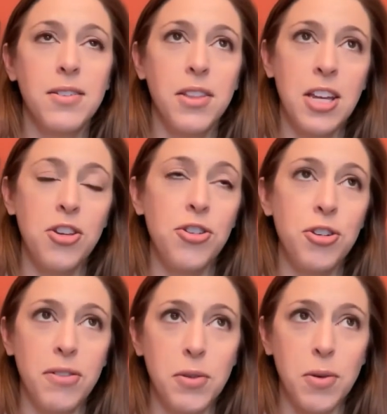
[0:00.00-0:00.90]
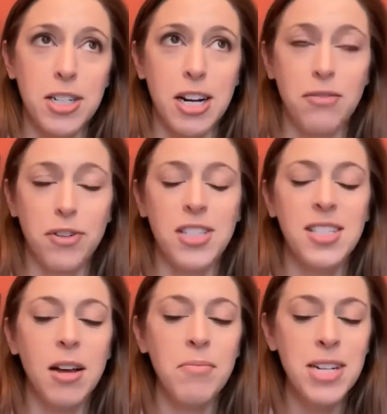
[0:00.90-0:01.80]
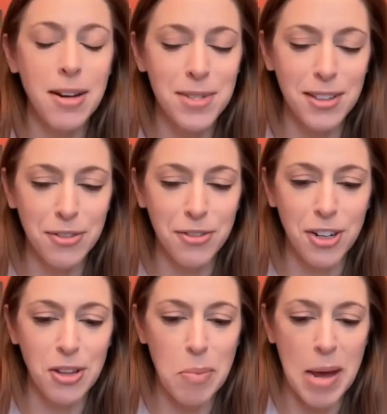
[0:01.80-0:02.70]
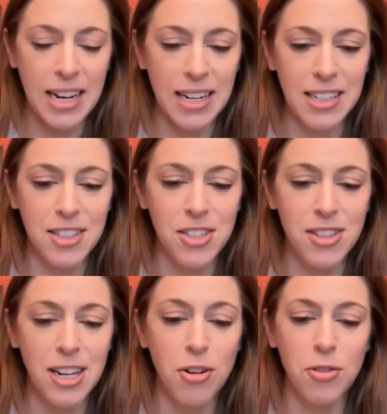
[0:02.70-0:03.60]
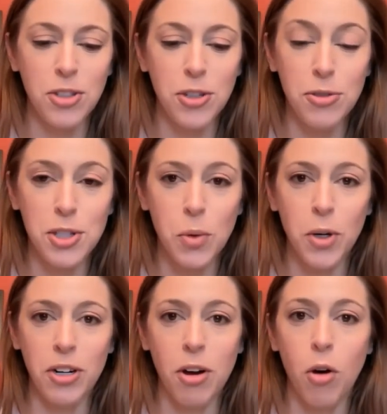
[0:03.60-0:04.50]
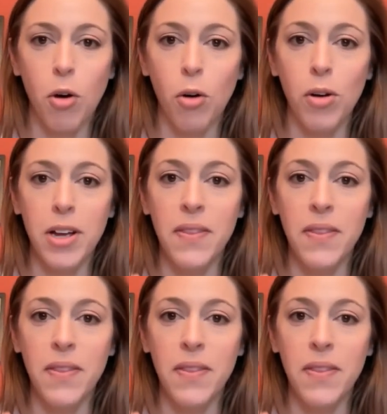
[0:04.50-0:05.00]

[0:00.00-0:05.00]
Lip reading: thing you do have to watch out for is sometimes on the front of the package, they don't use the word whole.